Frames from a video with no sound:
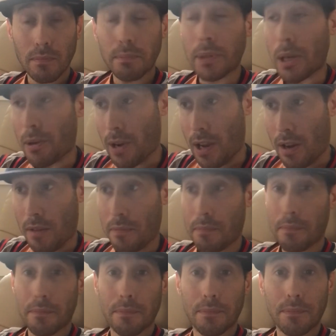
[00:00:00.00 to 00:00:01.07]
Period.
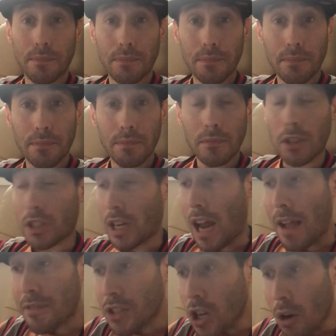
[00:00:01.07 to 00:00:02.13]
You're going to
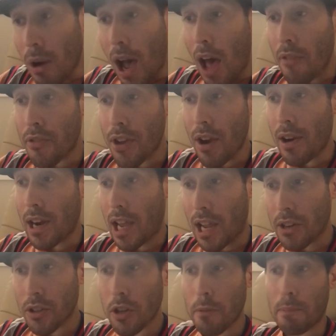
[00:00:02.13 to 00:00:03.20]
have to go out there and
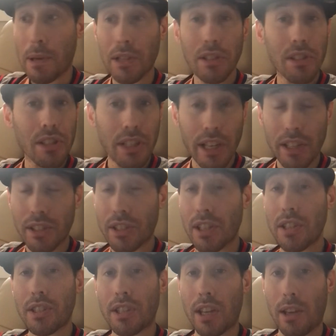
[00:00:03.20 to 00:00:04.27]
handle your business against
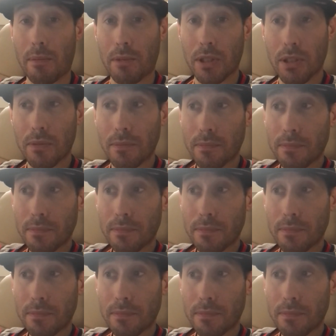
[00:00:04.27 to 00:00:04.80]
these teams.